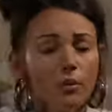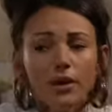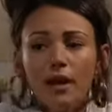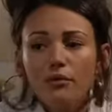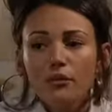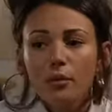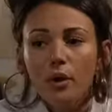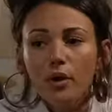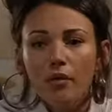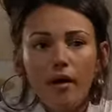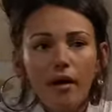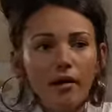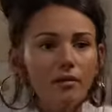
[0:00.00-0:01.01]
we'd have to work
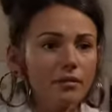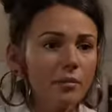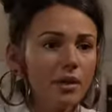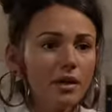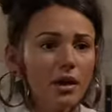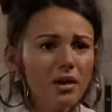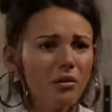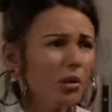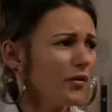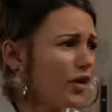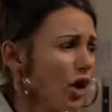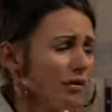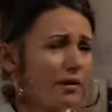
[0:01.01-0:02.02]
that out. I mean, what have
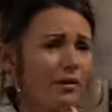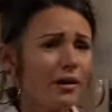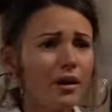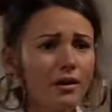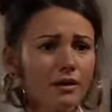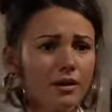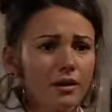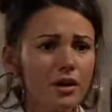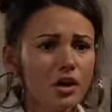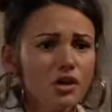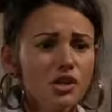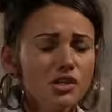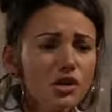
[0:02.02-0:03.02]
you got around here?
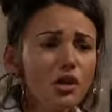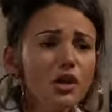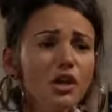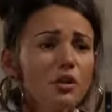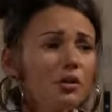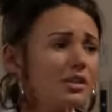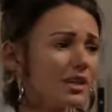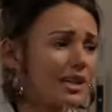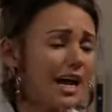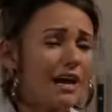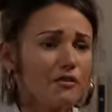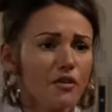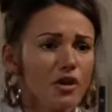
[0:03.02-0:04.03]
She's sucking you into
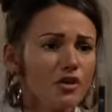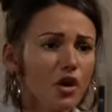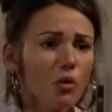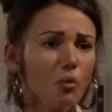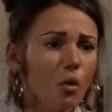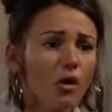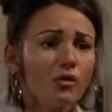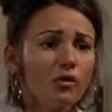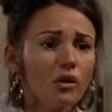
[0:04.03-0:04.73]
life that you don't want.